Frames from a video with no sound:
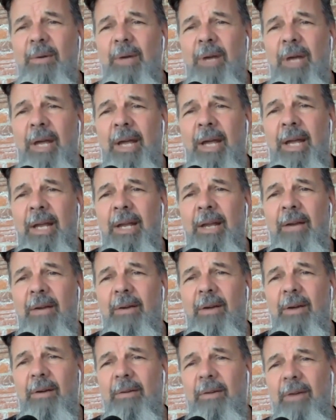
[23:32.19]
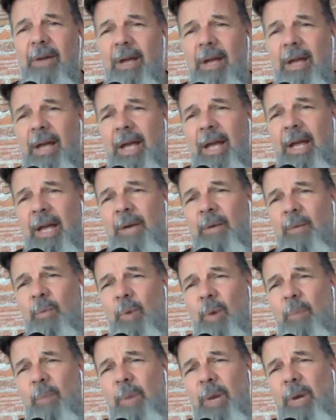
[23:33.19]
and and
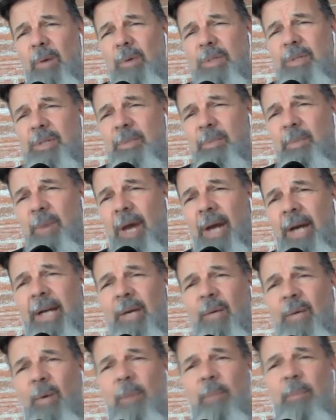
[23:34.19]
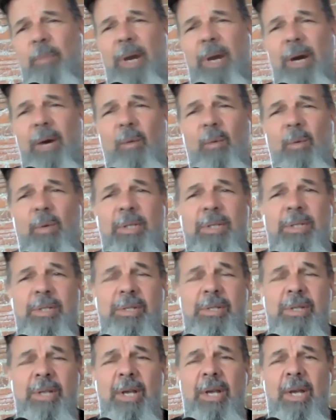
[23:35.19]
what part was demonic what part
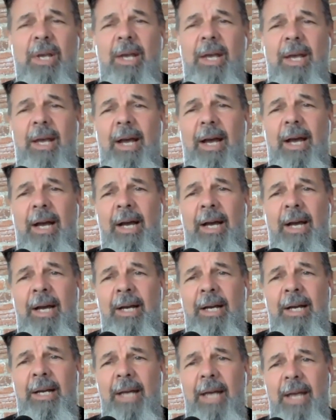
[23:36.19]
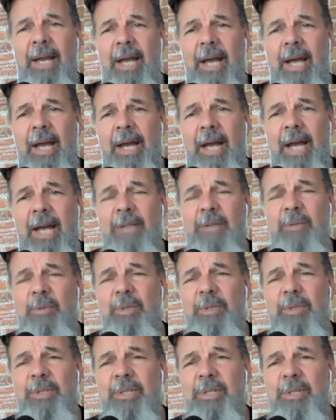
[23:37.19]
was uh, an an
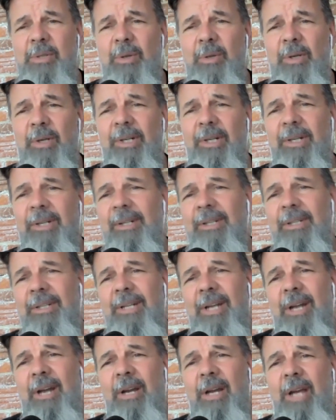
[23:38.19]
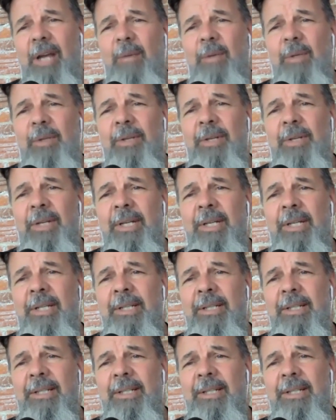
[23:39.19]
actual disorder? Are you able to?